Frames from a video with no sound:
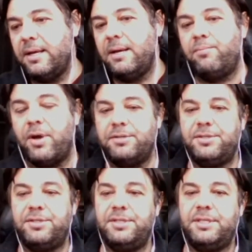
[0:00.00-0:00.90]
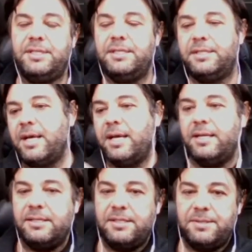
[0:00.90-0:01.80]
processes it inside
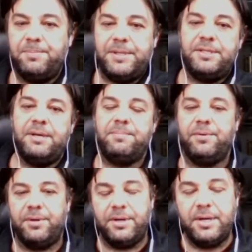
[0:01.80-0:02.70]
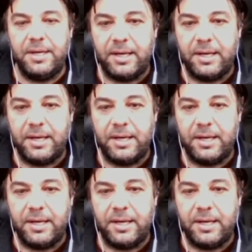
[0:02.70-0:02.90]
and speeds up or